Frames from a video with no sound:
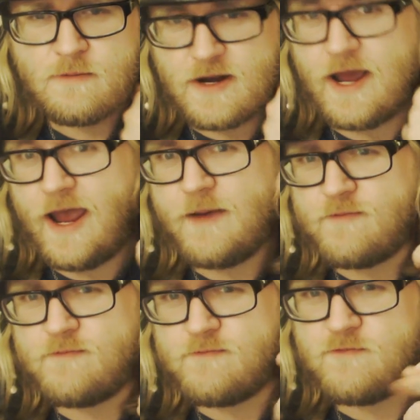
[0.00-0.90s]
But I
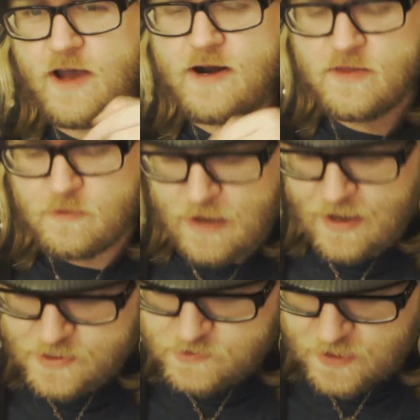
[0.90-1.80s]
am right on the
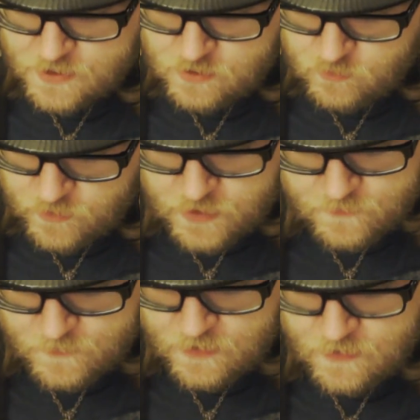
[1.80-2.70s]
back scratcher
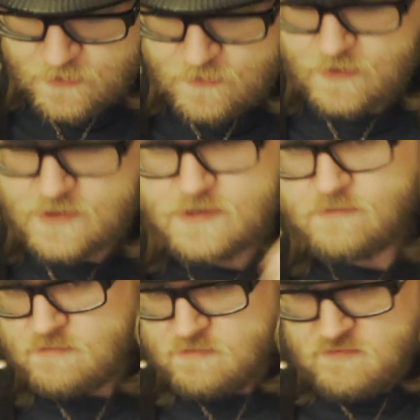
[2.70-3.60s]
point. That's
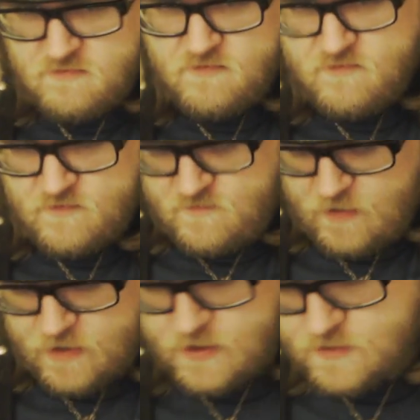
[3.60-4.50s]

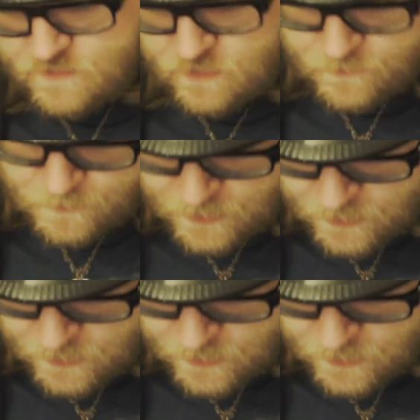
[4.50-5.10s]
very useful.